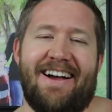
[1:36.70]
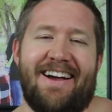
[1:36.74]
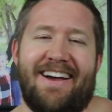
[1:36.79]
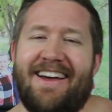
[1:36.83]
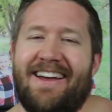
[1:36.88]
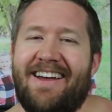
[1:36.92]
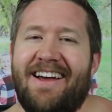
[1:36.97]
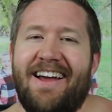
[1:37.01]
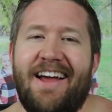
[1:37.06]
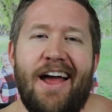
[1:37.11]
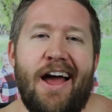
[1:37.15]

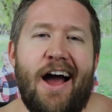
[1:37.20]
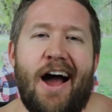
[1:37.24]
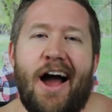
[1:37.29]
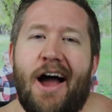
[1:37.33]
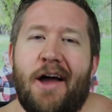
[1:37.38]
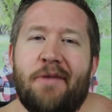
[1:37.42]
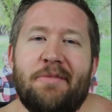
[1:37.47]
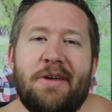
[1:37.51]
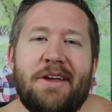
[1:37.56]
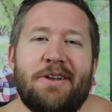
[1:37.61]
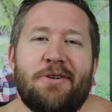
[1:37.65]

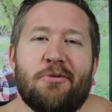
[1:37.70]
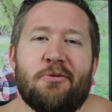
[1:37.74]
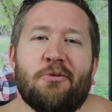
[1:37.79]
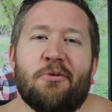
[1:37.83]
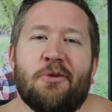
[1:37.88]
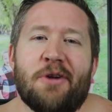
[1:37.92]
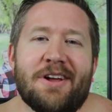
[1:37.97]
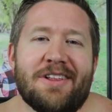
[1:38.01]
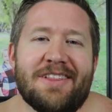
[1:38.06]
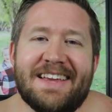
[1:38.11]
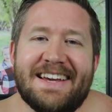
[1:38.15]
I mean,
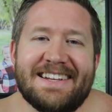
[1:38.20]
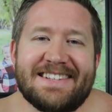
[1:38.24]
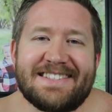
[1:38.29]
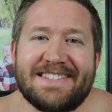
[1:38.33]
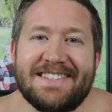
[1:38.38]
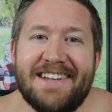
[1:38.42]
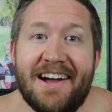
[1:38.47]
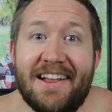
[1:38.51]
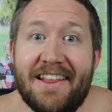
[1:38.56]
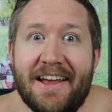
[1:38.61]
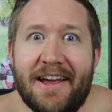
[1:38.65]
really,
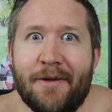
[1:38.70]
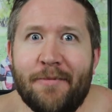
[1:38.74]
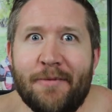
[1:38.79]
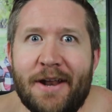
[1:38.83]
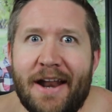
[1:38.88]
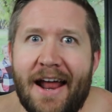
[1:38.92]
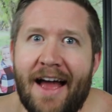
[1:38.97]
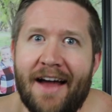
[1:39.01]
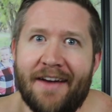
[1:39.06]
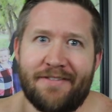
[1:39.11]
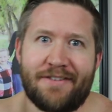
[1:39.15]
it's not like I'm
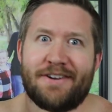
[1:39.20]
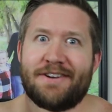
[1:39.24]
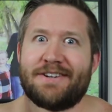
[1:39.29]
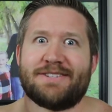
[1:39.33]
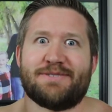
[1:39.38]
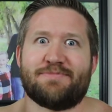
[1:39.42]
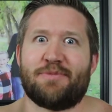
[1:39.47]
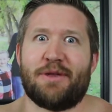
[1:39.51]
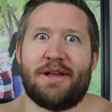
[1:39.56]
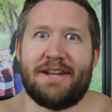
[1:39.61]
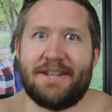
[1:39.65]
gonna have to
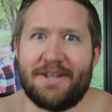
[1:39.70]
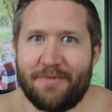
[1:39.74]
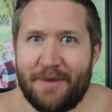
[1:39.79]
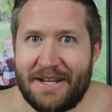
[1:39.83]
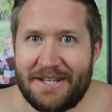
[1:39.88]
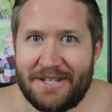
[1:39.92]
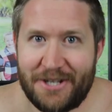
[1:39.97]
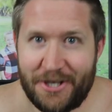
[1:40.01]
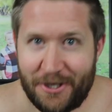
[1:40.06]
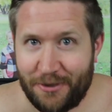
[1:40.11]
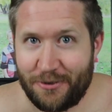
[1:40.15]
explain to
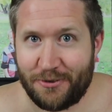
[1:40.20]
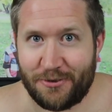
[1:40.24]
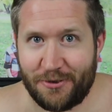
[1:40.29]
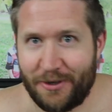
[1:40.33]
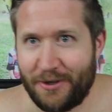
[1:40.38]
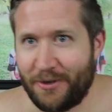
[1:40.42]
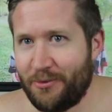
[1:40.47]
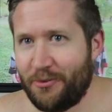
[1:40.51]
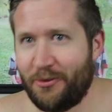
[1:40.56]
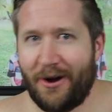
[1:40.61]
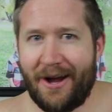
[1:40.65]
my
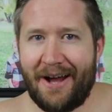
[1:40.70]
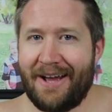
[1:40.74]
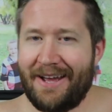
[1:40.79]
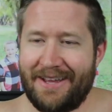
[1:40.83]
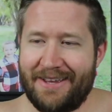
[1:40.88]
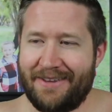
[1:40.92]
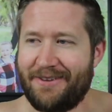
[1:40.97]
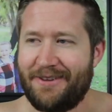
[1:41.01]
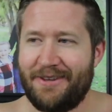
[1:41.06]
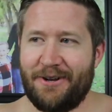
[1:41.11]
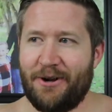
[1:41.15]
children why,
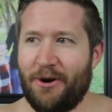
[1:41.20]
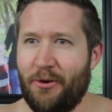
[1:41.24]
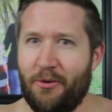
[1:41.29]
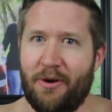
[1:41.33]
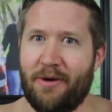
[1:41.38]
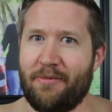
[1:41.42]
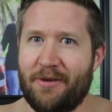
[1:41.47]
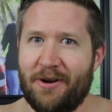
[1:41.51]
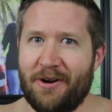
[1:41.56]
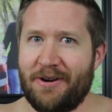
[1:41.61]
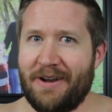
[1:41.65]
you know,
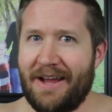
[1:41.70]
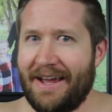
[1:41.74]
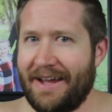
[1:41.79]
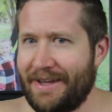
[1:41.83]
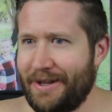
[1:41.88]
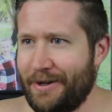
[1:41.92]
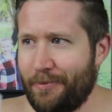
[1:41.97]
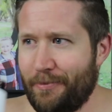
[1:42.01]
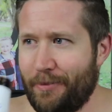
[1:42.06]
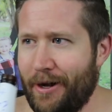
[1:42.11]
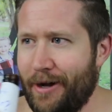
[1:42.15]
women are
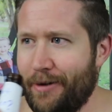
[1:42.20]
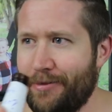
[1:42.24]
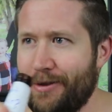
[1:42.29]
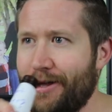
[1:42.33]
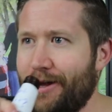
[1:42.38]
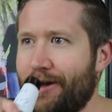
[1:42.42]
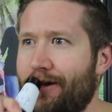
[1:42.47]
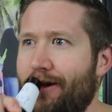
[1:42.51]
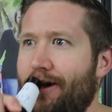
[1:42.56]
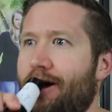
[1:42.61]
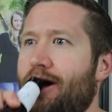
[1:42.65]
naked in
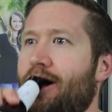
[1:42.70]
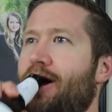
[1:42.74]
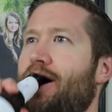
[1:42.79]
public.